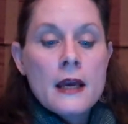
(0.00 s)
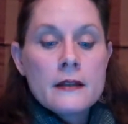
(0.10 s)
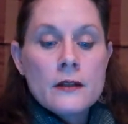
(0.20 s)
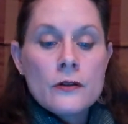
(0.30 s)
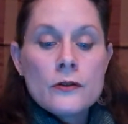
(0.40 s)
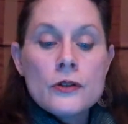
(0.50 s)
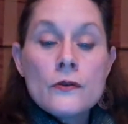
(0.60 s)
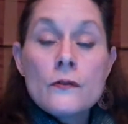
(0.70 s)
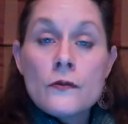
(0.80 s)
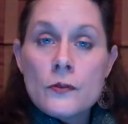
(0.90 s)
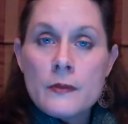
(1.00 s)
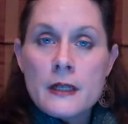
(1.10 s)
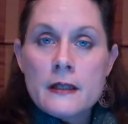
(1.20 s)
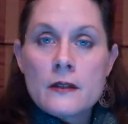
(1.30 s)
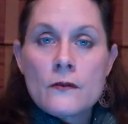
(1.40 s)
And so you do a few
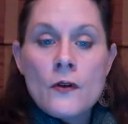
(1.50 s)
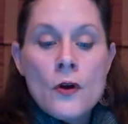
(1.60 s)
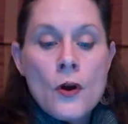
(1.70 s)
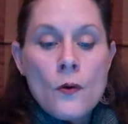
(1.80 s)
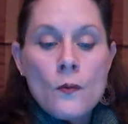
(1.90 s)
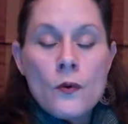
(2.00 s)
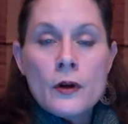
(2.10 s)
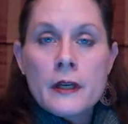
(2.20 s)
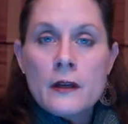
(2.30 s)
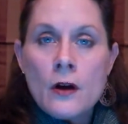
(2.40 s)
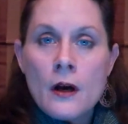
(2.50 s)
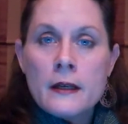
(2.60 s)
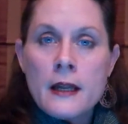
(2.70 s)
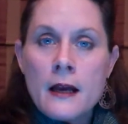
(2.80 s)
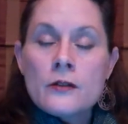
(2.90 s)
minutes of working
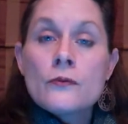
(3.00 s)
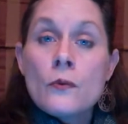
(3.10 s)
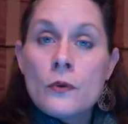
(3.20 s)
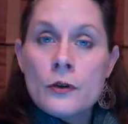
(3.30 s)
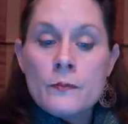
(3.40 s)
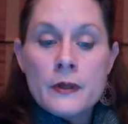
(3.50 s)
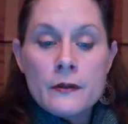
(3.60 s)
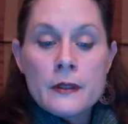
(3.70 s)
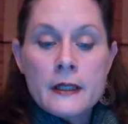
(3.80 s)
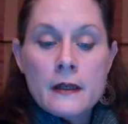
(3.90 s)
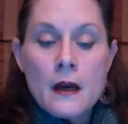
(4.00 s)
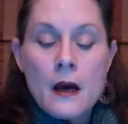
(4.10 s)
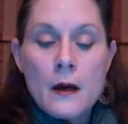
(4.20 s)
on actual word building,